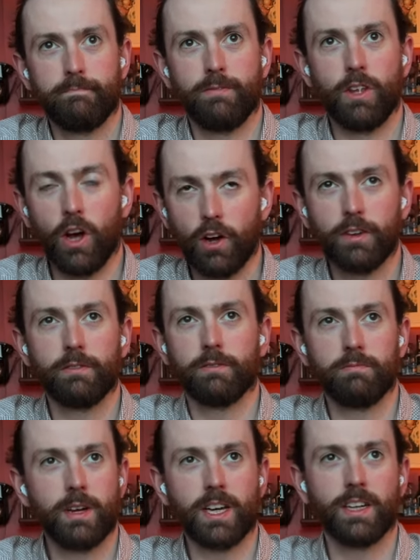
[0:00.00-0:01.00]
not
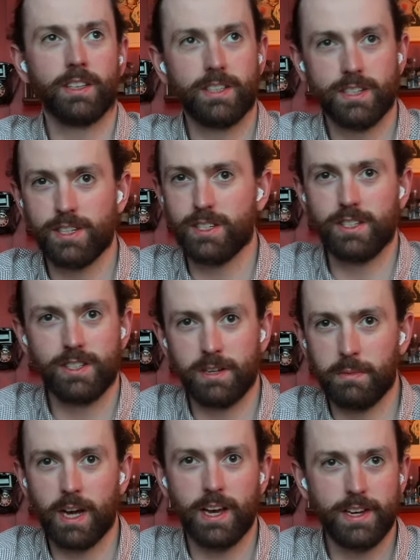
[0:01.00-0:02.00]
making a decision, in
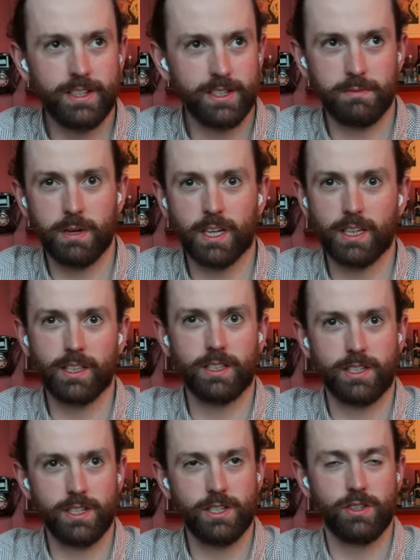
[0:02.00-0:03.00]
my eyes, is making a
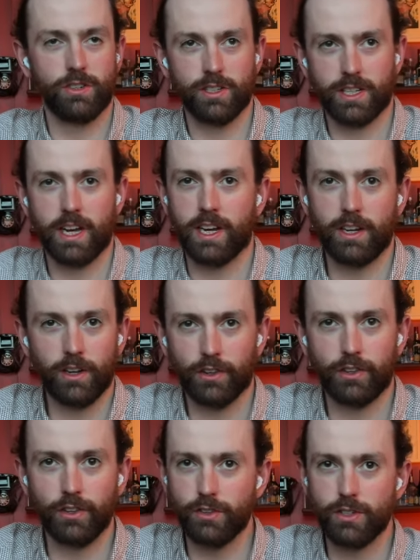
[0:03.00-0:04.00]
decision. You're deciding not
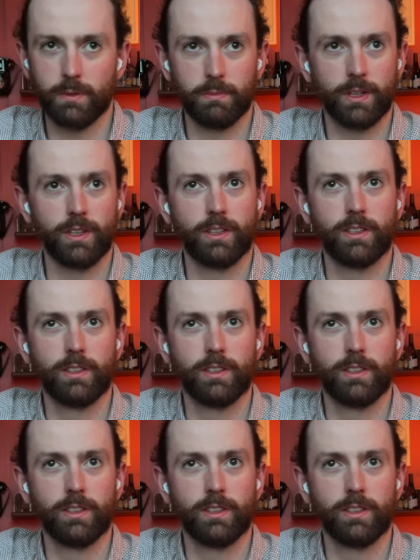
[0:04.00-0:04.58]
to do something.